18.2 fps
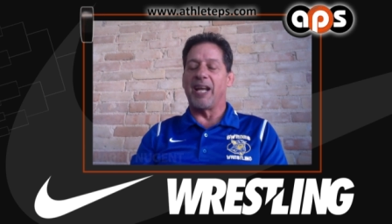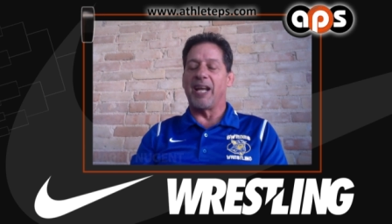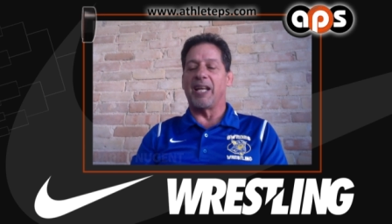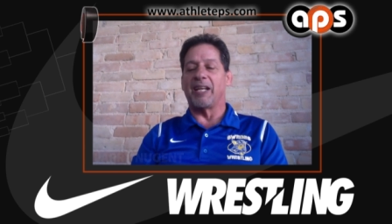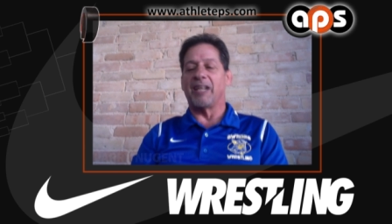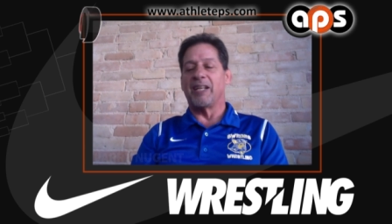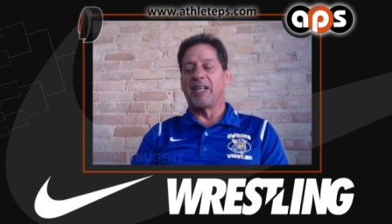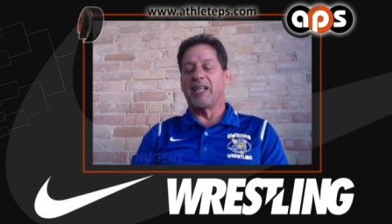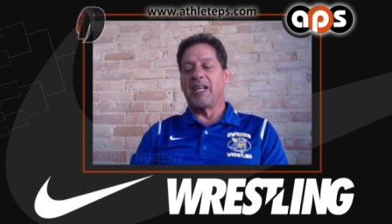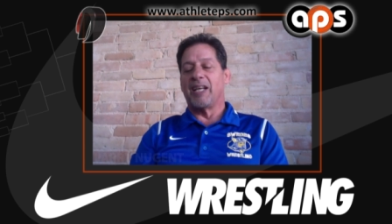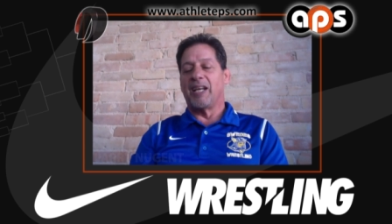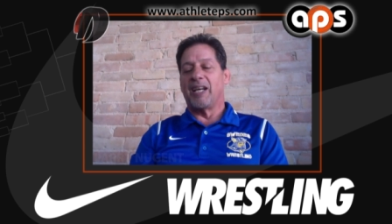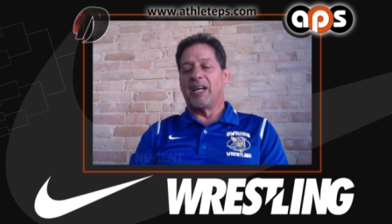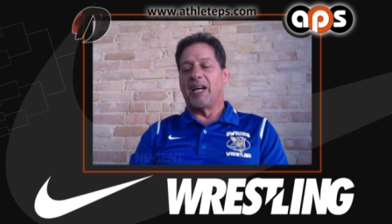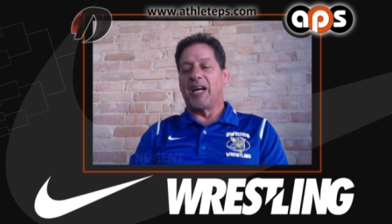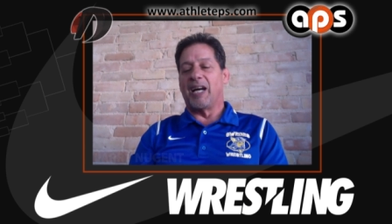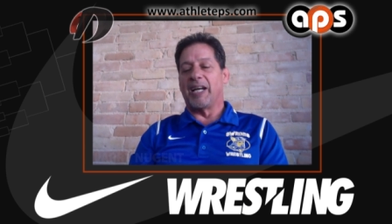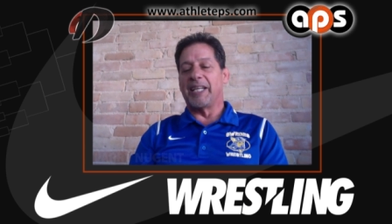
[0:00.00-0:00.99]
And
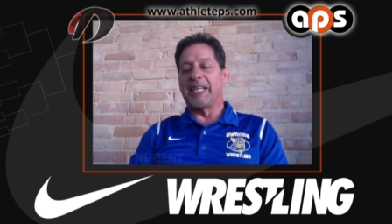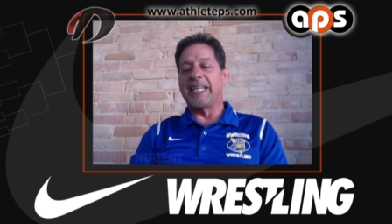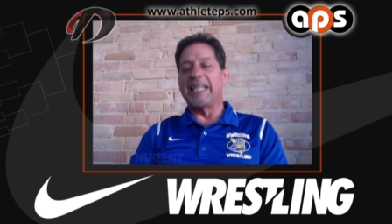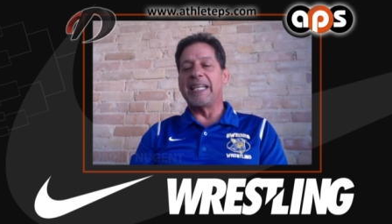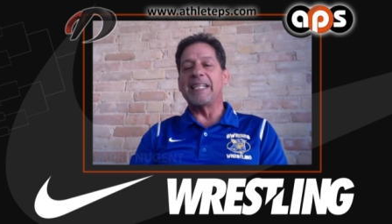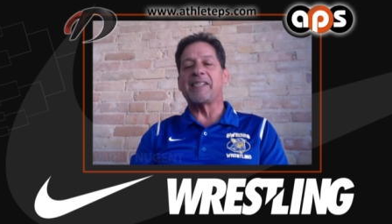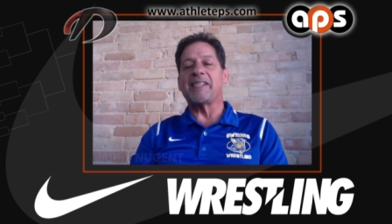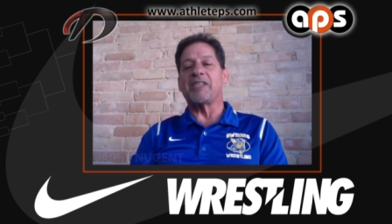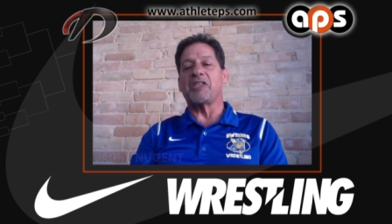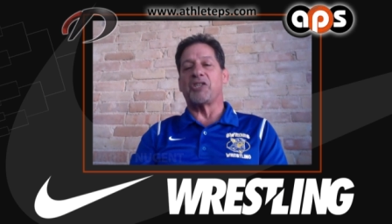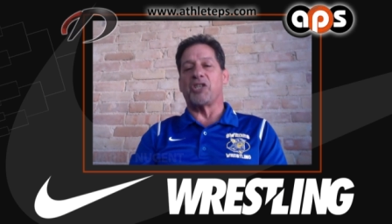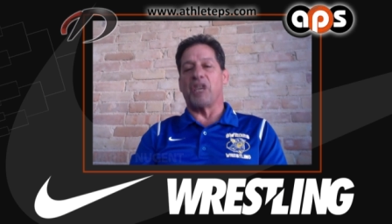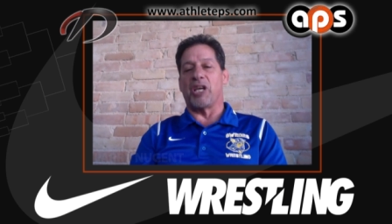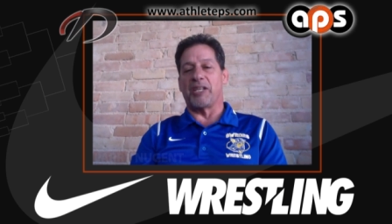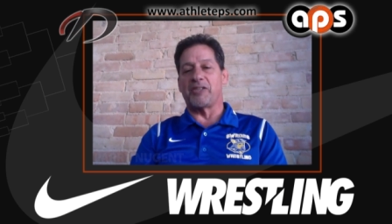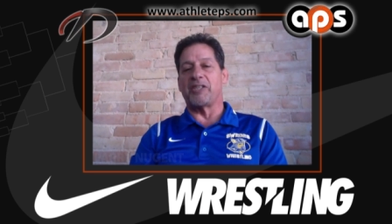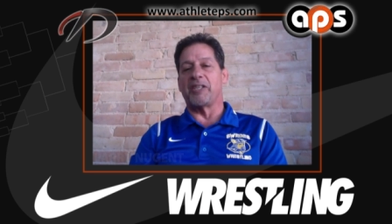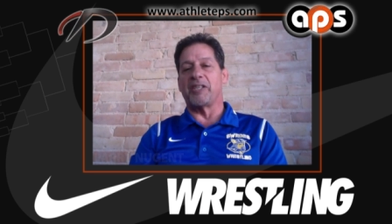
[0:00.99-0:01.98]
uh, he
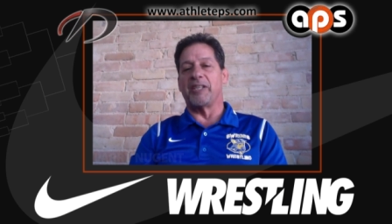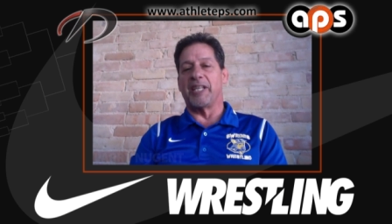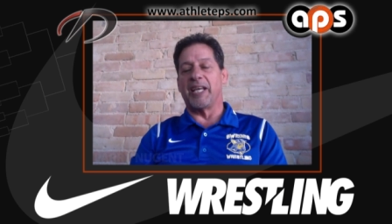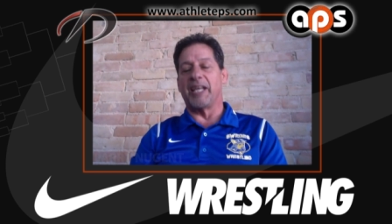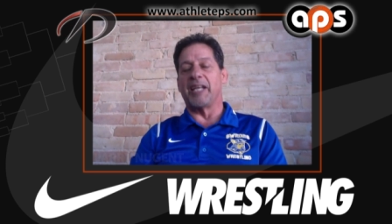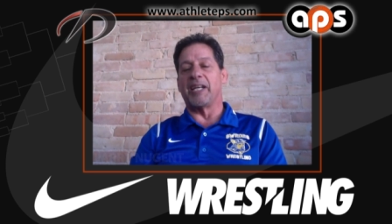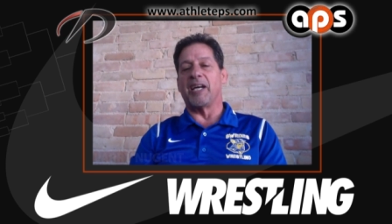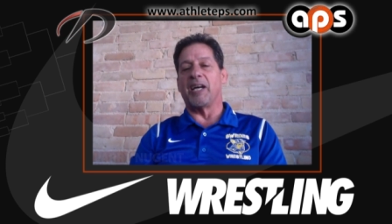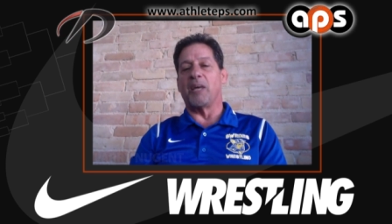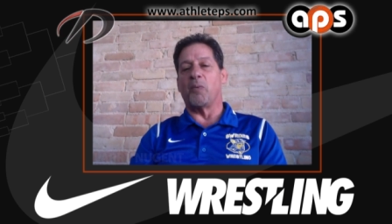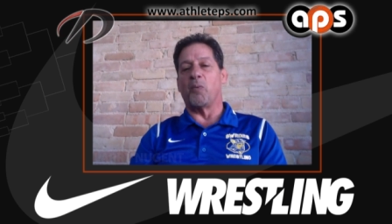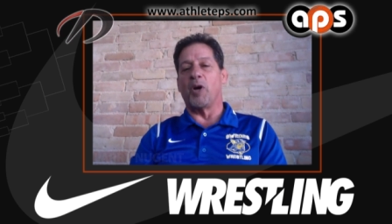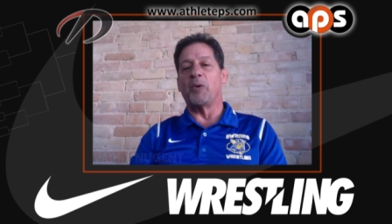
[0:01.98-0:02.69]
suggested that uh,